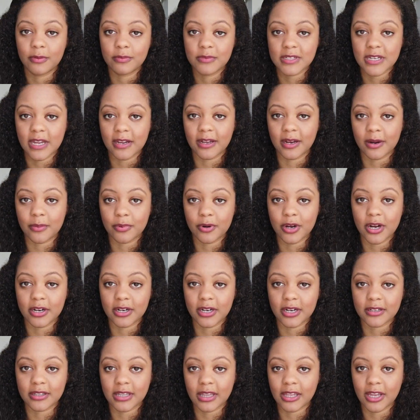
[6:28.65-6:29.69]
from selling a
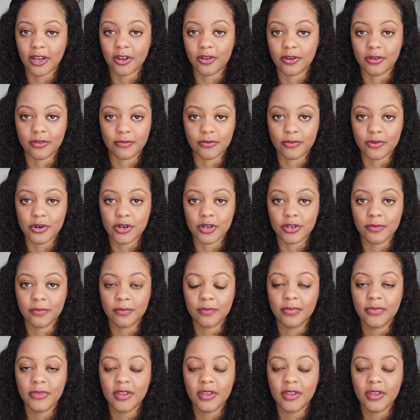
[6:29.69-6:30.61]
product that they couldn't afford.